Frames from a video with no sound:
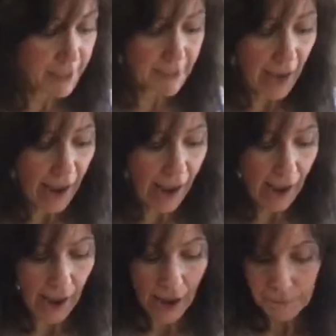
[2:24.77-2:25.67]
that,
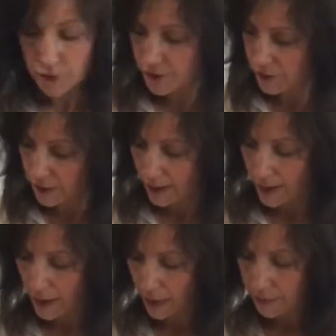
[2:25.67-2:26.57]
I'm just going to
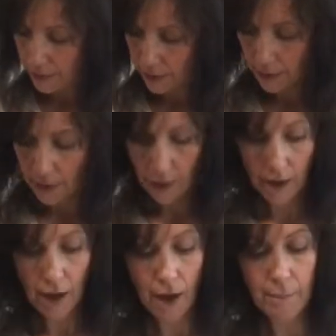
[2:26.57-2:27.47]
add
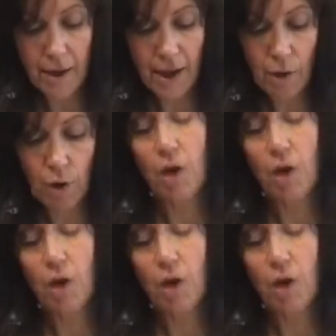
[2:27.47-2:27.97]
about